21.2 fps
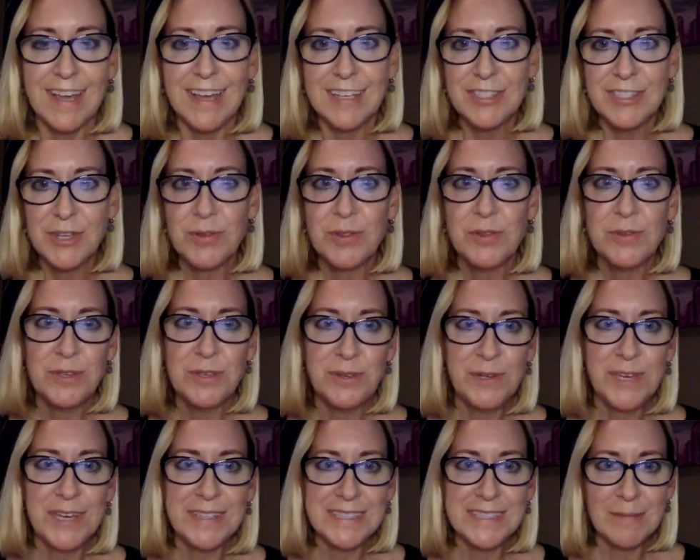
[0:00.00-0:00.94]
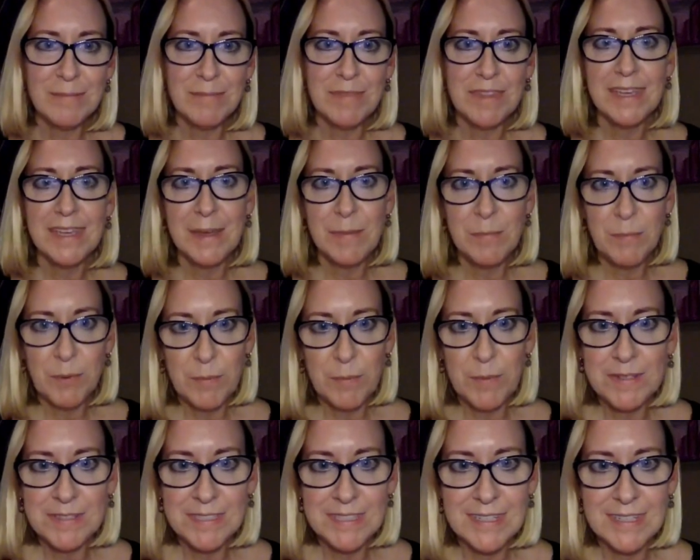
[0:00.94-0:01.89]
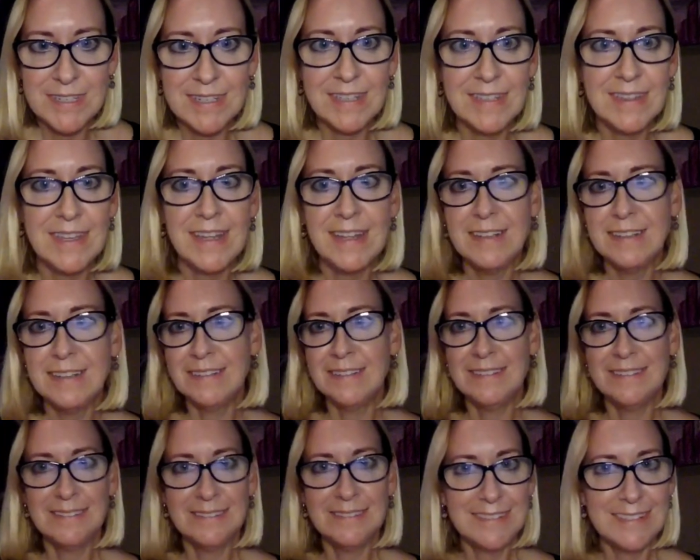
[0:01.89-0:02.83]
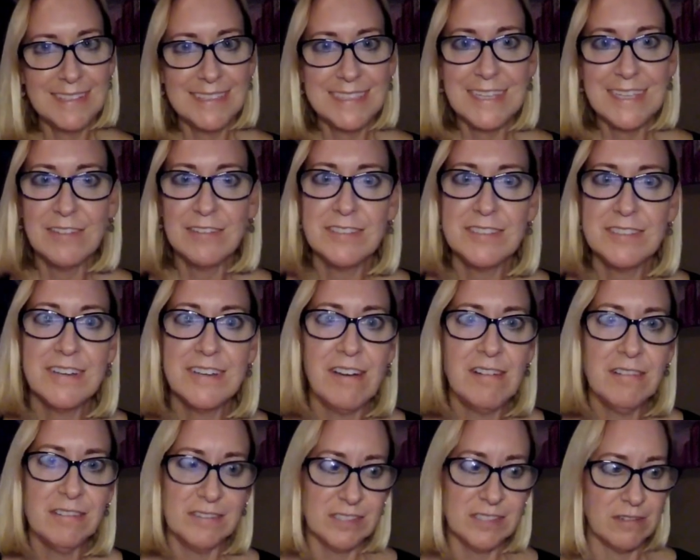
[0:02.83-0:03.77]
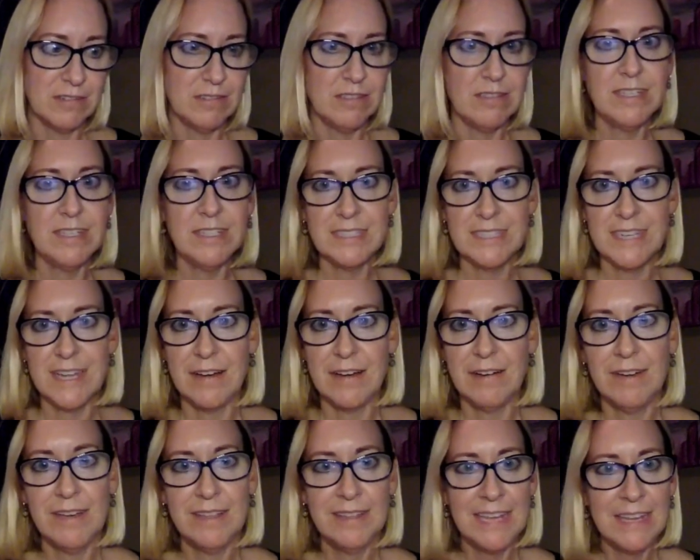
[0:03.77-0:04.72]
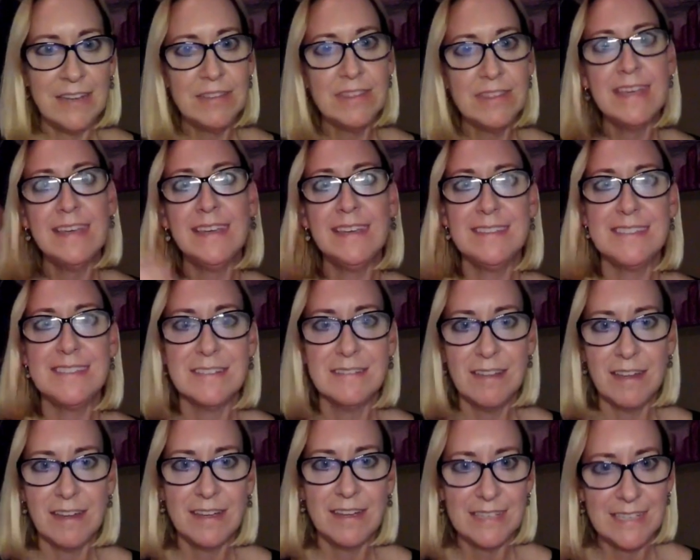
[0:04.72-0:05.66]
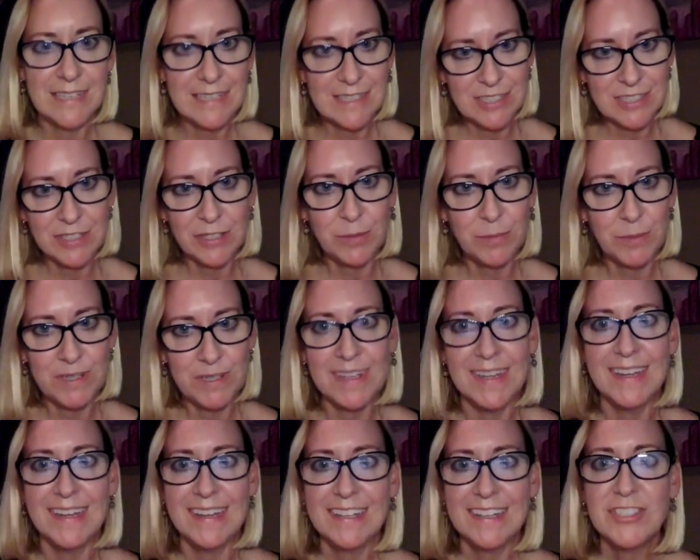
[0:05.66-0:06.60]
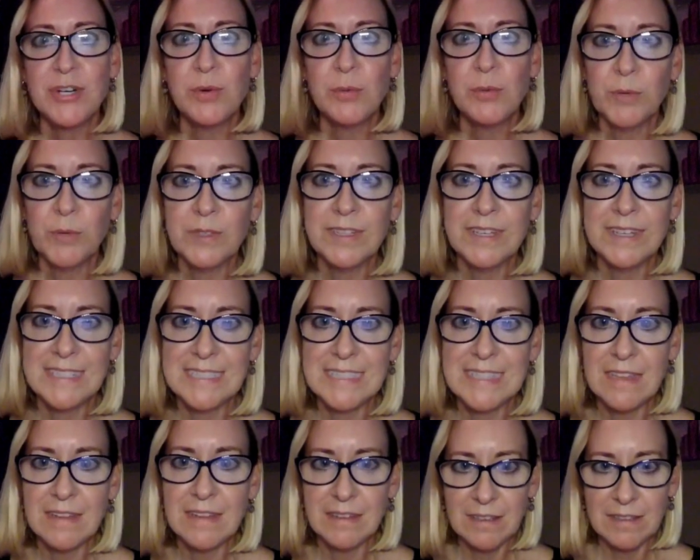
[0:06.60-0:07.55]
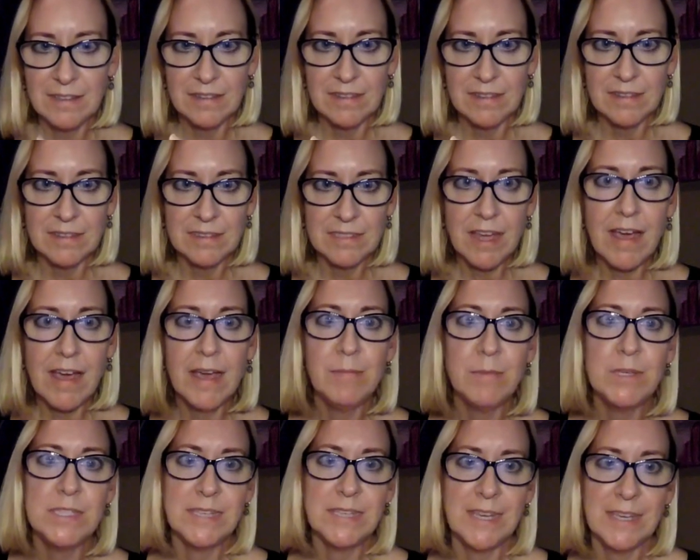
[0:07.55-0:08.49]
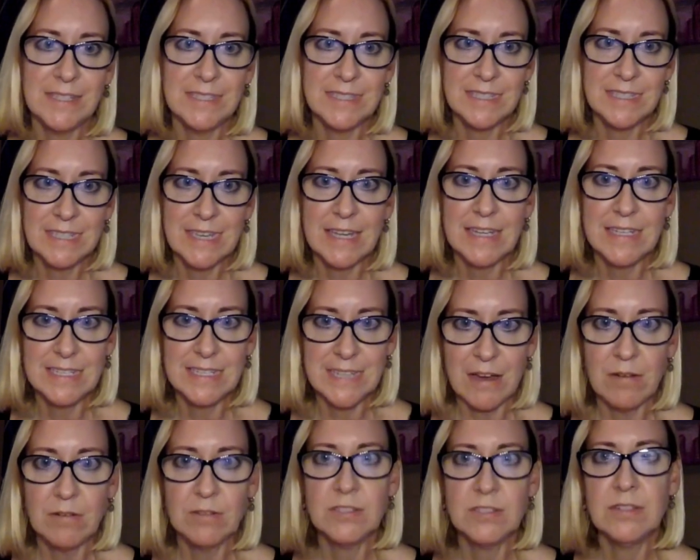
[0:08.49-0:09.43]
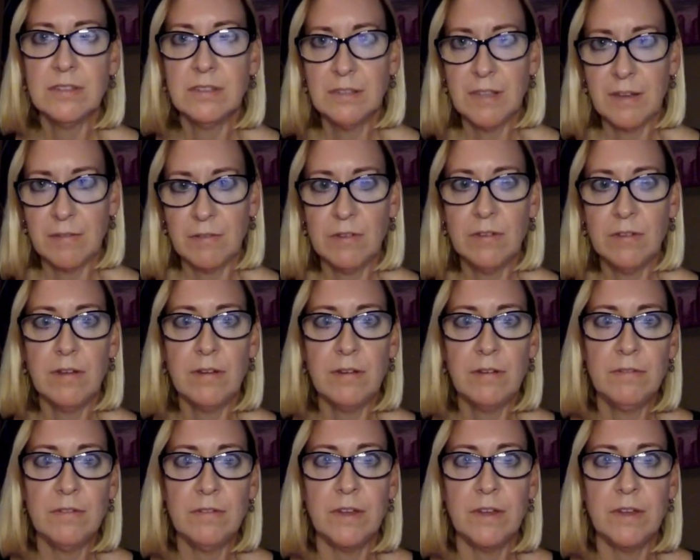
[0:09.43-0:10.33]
So you get something implemented and then executives like, oh, let's go do this now. And they think it's a lot easier, but don't realize the time it takes to get down to the level of